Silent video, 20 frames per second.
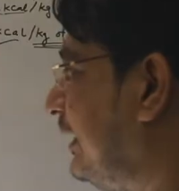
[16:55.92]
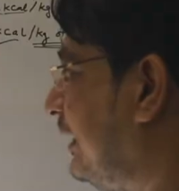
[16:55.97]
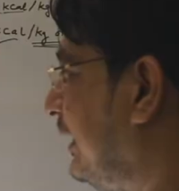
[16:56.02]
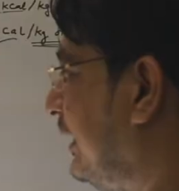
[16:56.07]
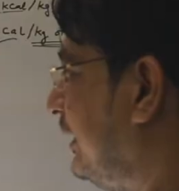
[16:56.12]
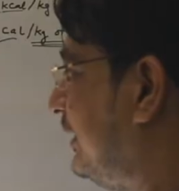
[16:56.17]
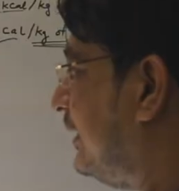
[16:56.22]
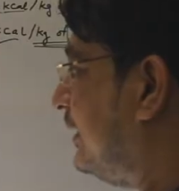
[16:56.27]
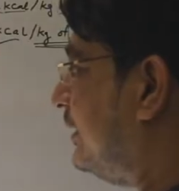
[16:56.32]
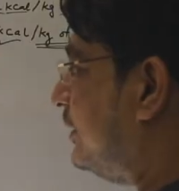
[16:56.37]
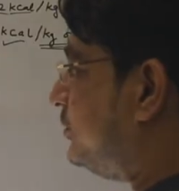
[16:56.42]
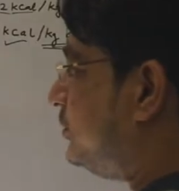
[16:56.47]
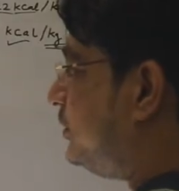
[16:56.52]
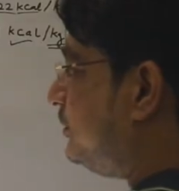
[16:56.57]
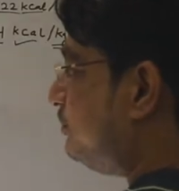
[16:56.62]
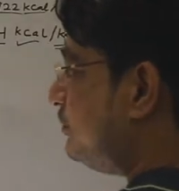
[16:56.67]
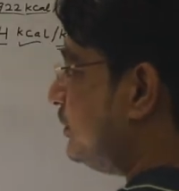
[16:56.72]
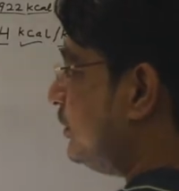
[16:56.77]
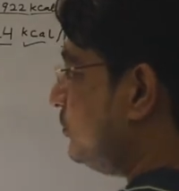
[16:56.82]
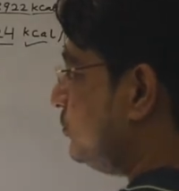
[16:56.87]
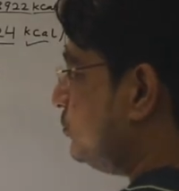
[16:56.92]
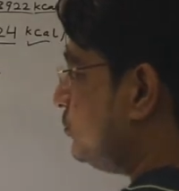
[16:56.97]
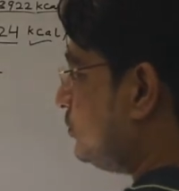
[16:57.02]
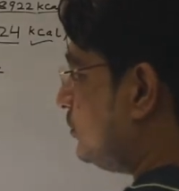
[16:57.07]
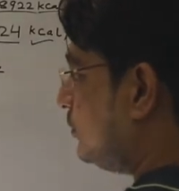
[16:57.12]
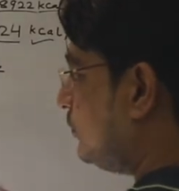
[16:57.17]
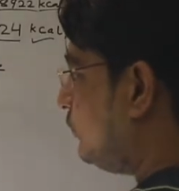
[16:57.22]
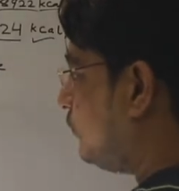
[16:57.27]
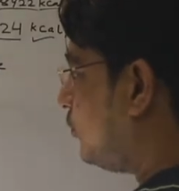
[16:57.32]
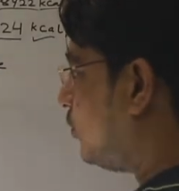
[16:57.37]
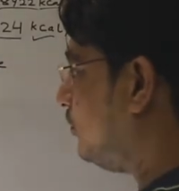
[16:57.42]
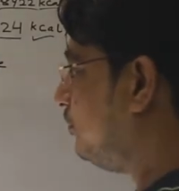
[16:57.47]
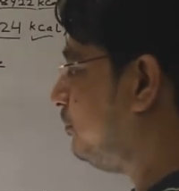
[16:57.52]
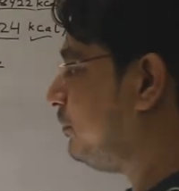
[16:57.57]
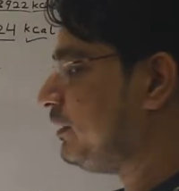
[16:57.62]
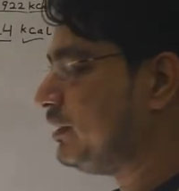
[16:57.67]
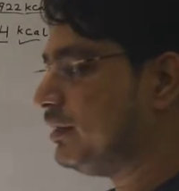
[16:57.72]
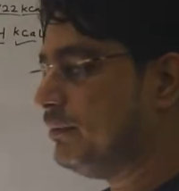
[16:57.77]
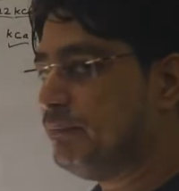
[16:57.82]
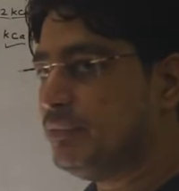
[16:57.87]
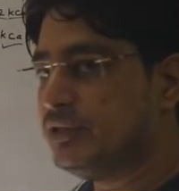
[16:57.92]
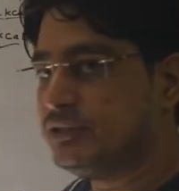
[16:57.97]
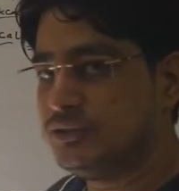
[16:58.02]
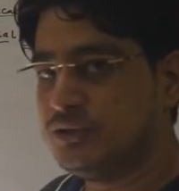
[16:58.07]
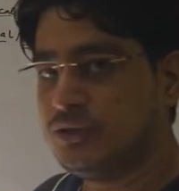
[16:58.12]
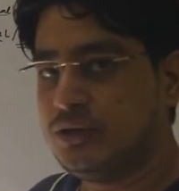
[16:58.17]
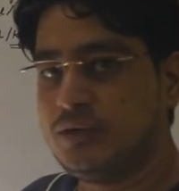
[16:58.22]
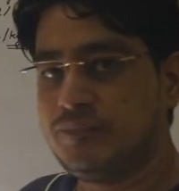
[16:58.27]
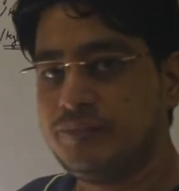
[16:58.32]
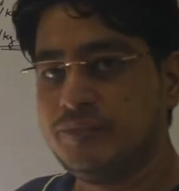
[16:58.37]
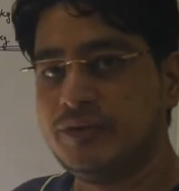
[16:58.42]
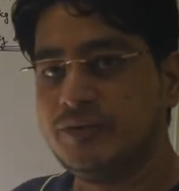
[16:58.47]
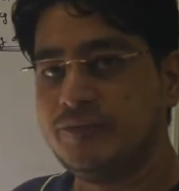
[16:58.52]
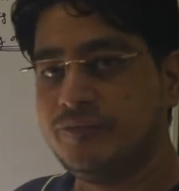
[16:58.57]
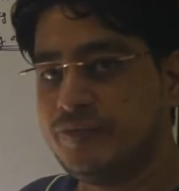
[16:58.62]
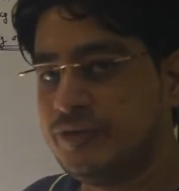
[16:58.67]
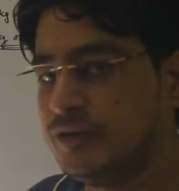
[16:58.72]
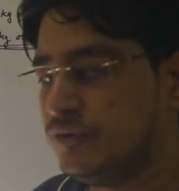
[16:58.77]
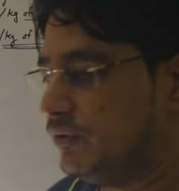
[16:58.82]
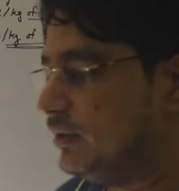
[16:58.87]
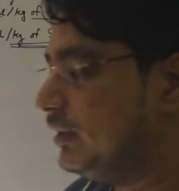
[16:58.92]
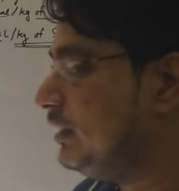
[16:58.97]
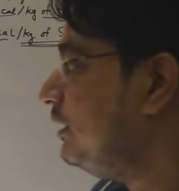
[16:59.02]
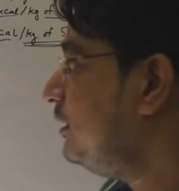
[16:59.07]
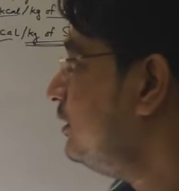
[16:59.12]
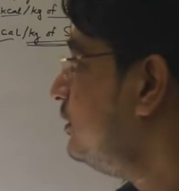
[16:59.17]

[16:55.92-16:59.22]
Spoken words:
heat energy produced from combustion of fuel.